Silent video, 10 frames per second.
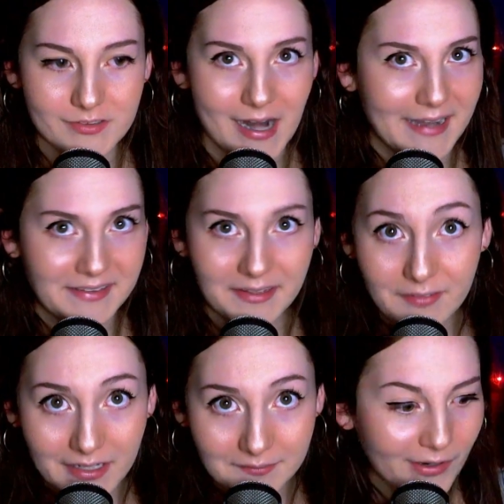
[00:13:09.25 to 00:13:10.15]
tiny
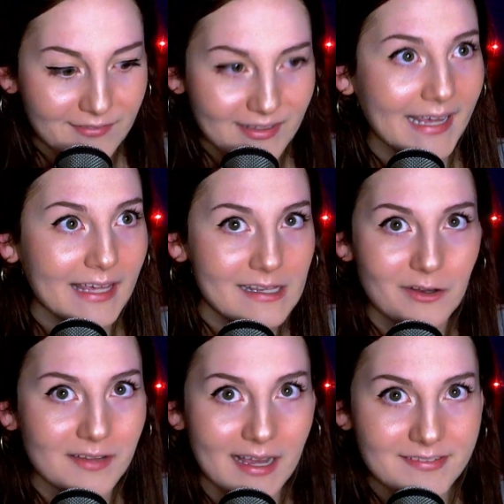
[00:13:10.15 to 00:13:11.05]
living or even like
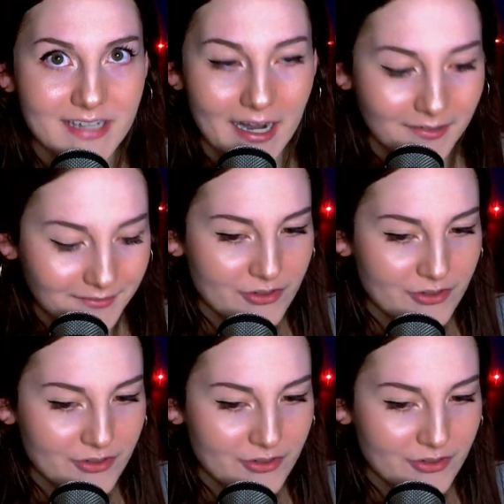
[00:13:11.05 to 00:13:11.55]
eco lifestyle